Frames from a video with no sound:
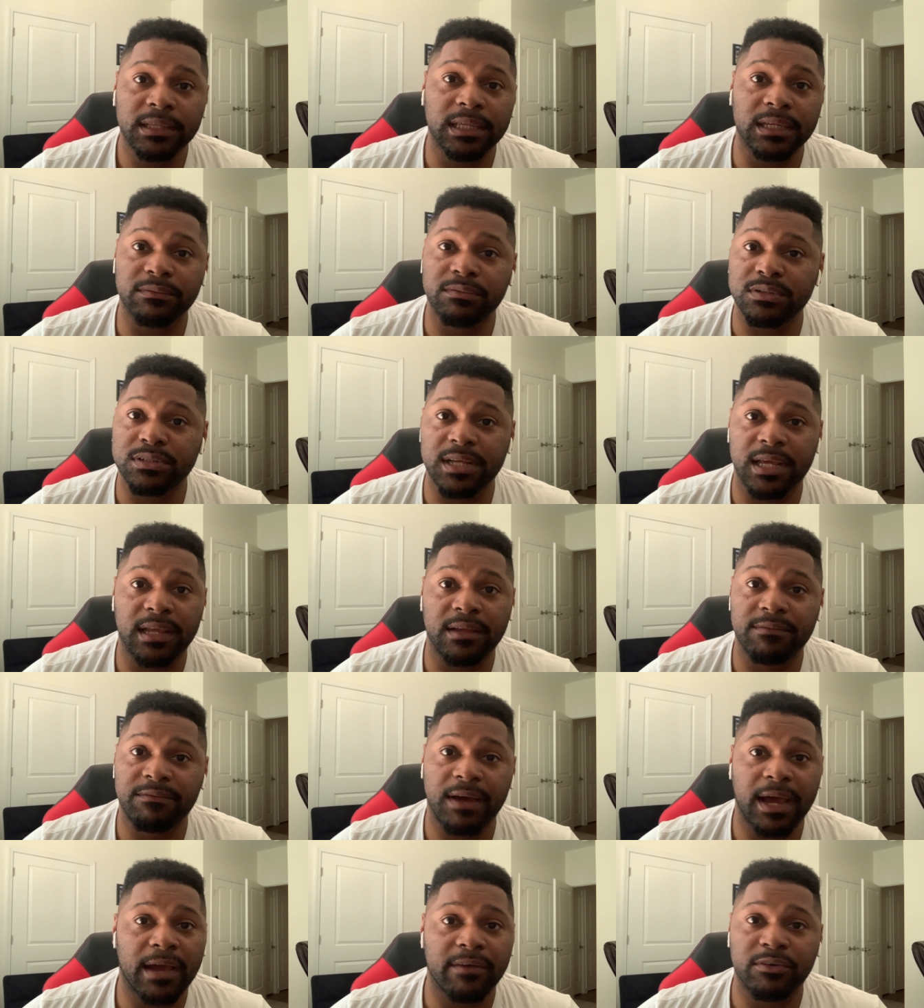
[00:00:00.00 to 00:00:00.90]
give or
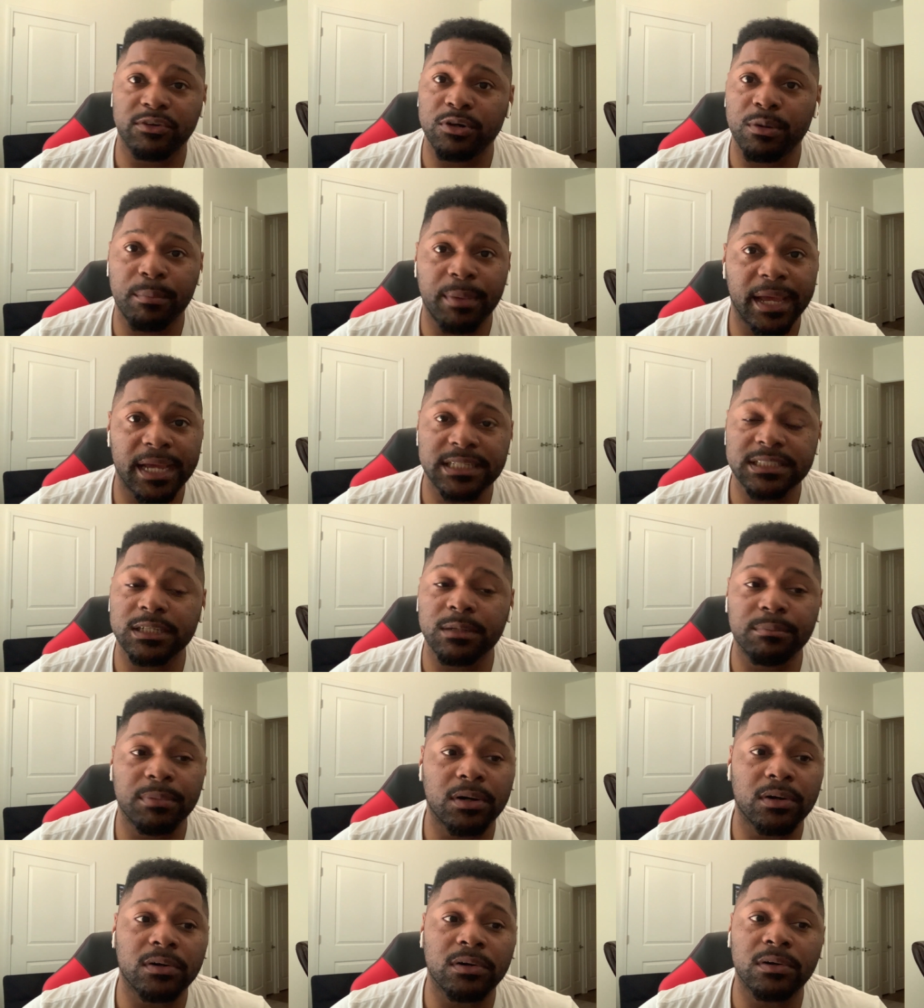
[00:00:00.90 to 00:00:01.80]
take 500
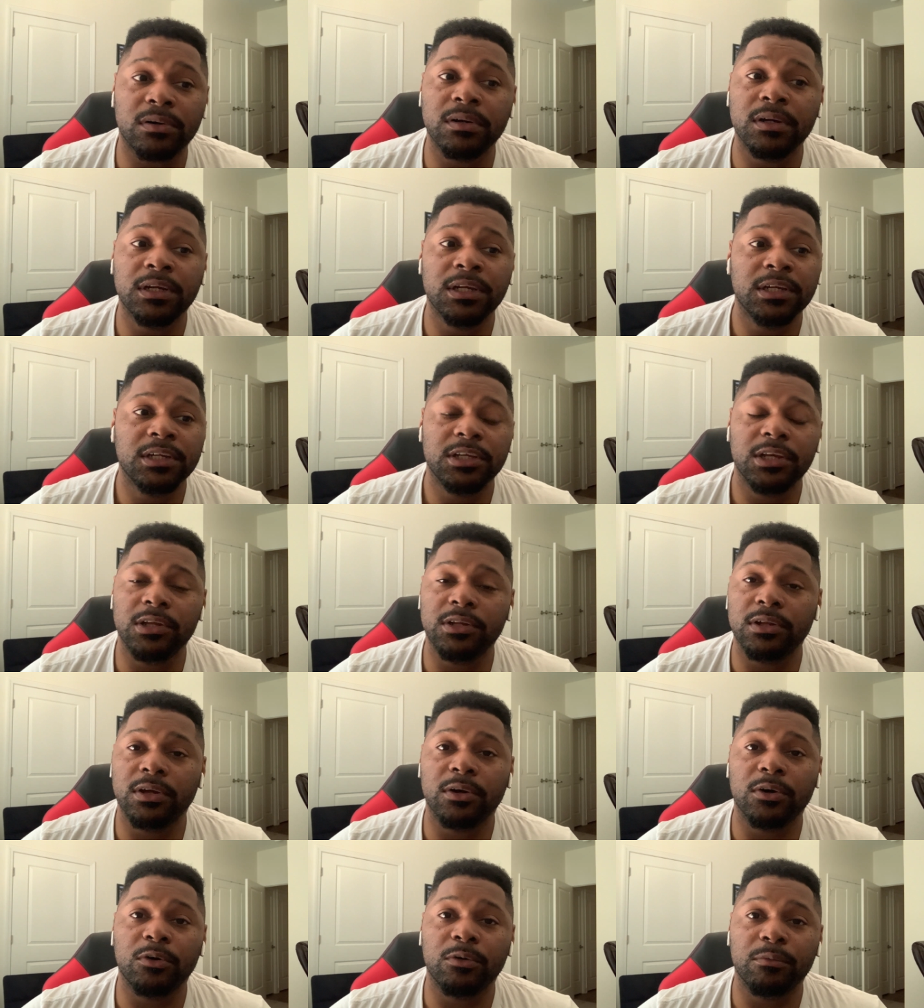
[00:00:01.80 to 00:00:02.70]
basketball, you
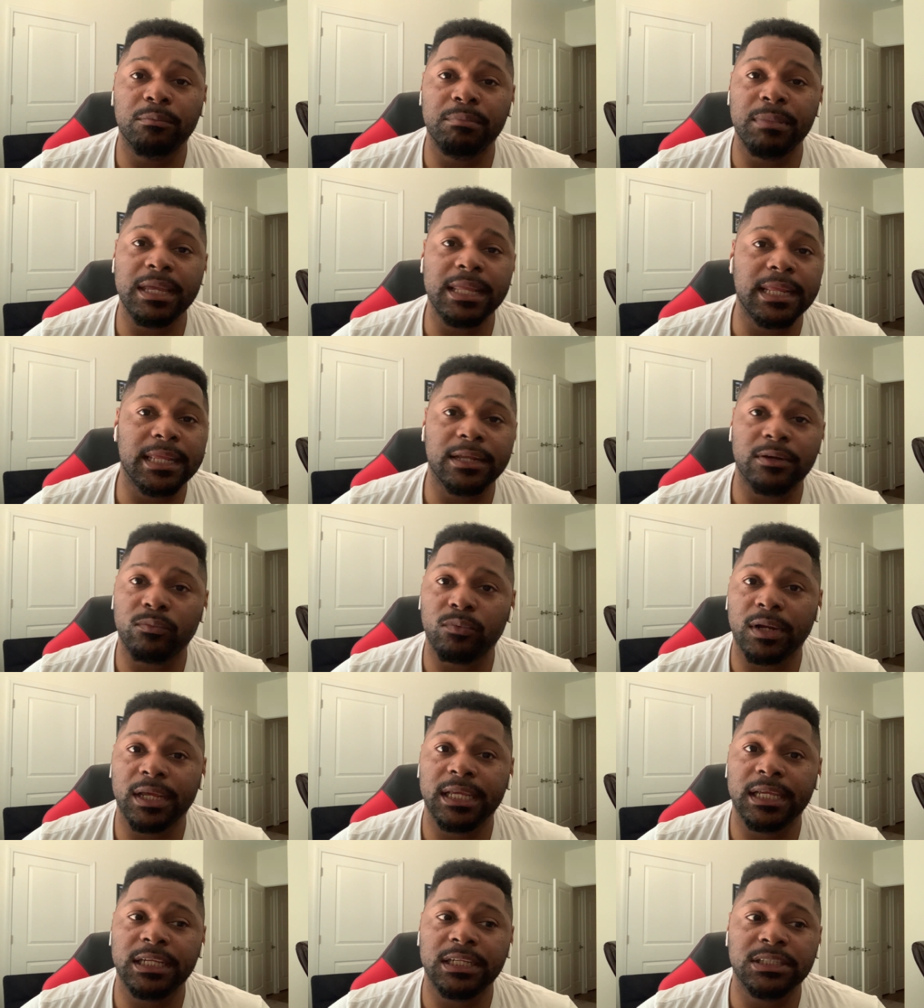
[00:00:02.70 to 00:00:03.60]
know, median
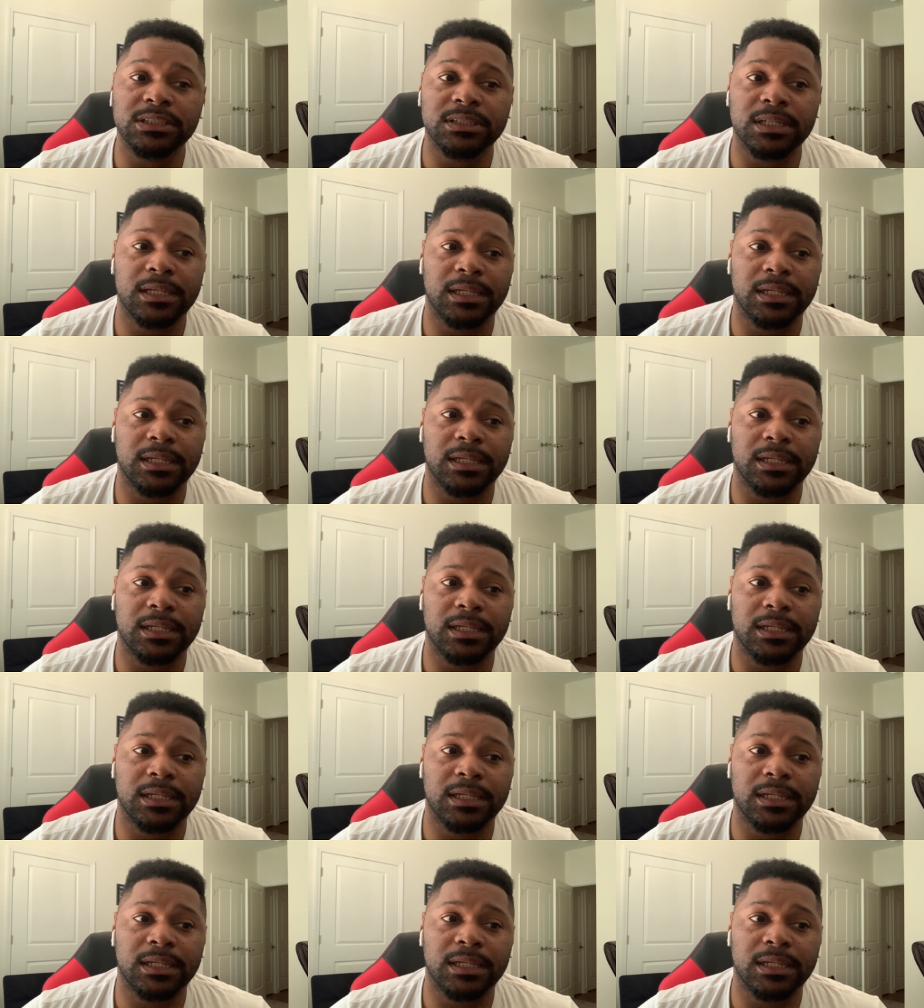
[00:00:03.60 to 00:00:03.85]
range.